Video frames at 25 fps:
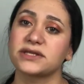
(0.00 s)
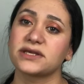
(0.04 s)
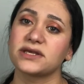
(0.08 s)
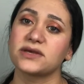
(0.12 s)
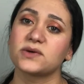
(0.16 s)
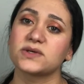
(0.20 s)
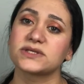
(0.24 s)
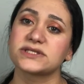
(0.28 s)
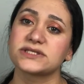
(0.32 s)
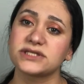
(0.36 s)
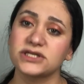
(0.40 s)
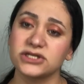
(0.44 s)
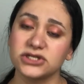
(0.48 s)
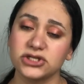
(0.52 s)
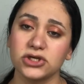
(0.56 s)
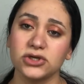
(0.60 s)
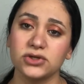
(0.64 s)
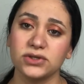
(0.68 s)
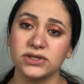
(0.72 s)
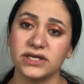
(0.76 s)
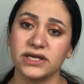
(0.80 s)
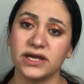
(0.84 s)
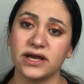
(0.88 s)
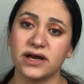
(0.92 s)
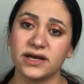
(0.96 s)
It was such a
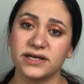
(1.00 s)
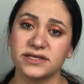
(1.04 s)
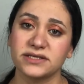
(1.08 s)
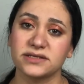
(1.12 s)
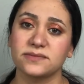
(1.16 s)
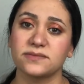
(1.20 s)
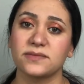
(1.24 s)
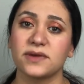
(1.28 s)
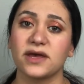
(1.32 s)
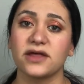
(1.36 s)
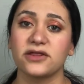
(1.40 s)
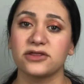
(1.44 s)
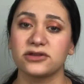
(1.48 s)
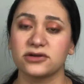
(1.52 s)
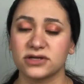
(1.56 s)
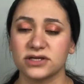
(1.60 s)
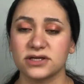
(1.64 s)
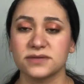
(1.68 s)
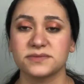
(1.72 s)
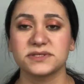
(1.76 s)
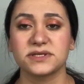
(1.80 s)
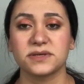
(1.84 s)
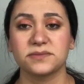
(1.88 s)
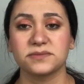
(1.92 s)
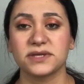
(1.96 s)
unique item, and Thredup
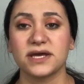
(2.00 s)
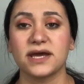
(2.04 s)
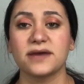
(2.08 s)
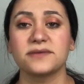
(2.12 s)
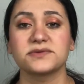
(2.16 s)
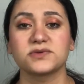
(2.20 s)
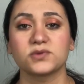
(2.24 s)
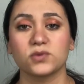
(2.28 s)
sometimes